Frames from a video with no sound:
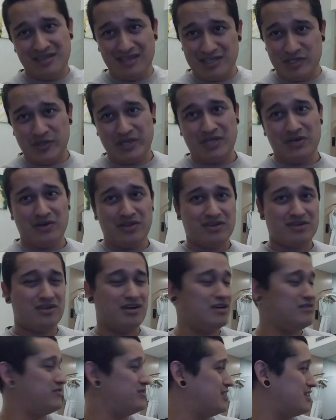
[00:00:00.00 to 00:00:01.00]
drinking all that
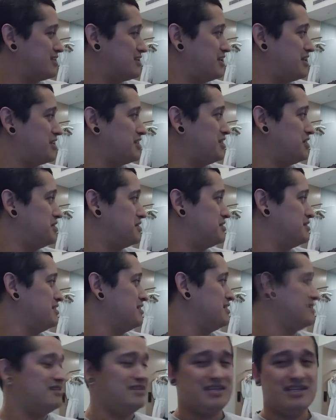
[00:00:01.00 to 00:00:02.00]
coffee that I can here.
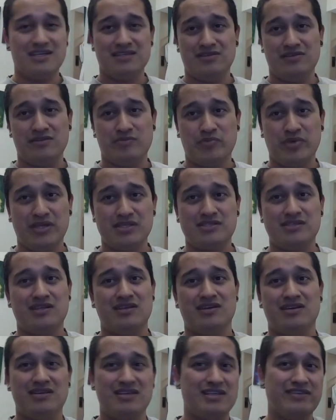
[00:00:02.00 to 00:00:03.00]
You got toothpaste
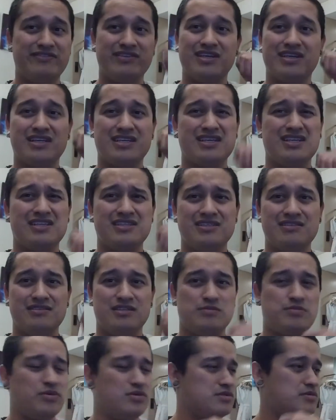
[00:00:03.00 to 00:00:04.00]
here. You even got, like, a
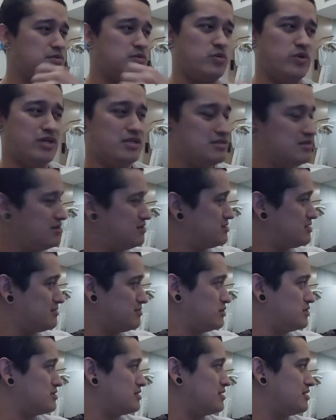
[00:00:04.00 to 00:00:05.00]
disposable razors. I'm
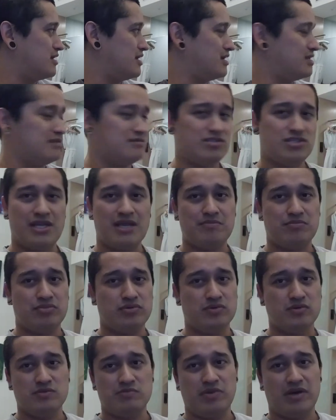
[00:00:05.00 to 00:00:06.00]
using that.
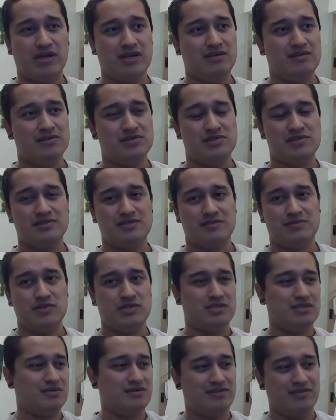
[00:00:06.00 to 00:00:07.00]
Shampoo, body lotions. I'm
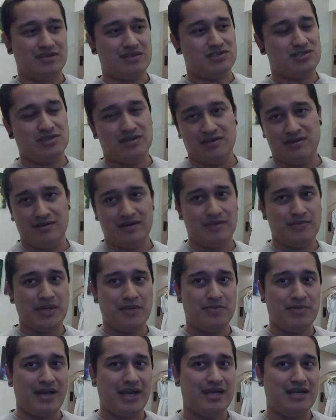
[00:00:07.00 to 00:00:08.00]
using all that shit here. I'm
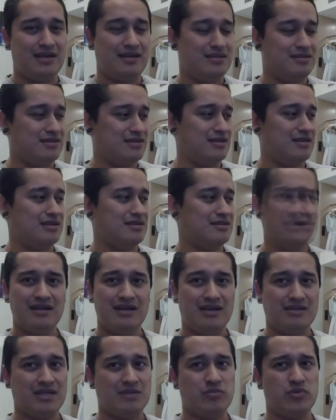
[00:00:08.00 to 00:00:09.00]
not buying anything.
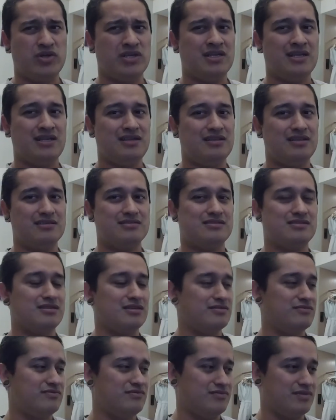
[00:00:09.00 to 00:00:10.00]
I'm not bringing in this
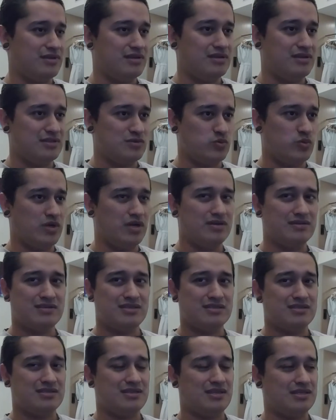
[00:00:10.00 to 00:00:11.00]
stuff as well
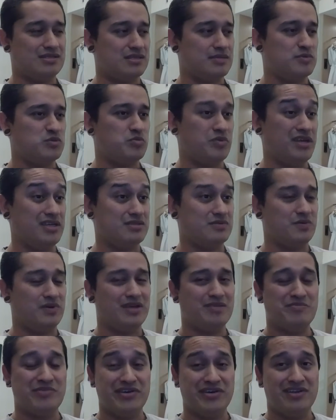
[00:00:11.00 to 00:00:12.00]
because it takes up space,
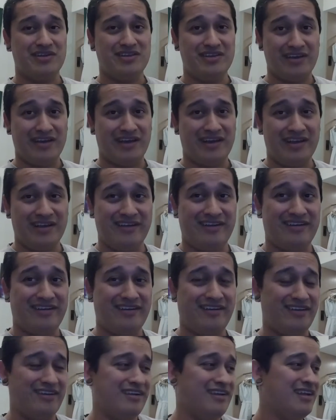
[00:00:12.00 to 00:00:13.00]
right? But yeah,
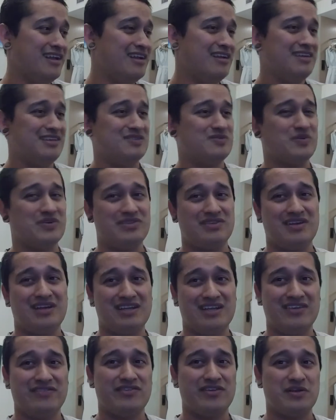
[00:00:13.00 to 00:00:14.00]
there's one thing I
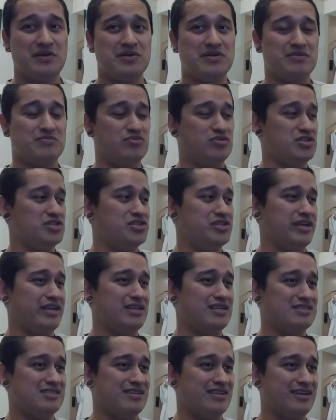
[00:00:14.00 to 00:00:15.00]
definitely learned to appreciate
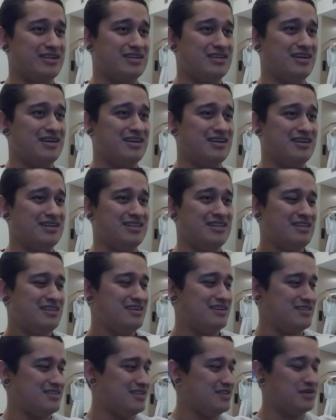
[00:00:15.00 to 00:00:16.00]
is like other
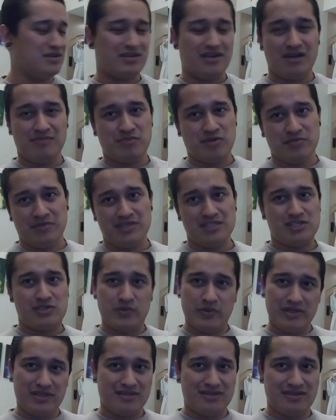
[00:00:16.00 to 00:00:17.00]
little
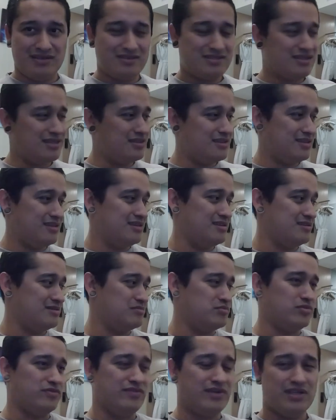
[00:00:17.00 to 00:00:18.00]
complimentary things that they, you know,
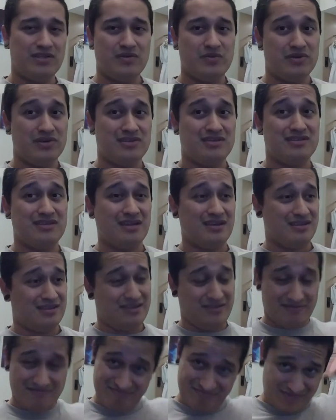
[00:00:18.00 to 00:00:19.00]
provide you with.
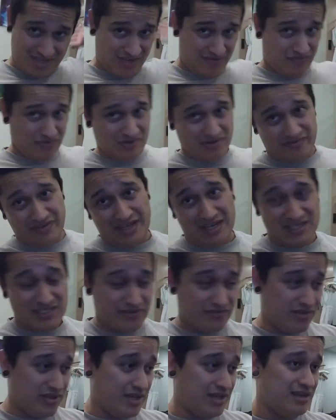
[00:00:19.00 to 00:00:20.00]
I take full advantage
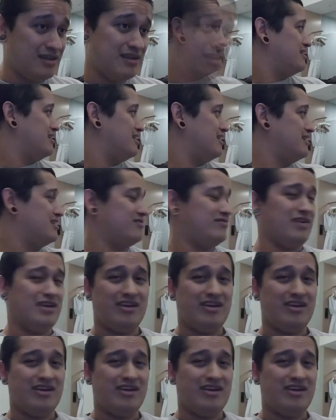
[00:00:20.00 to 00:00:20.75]
of that. And if I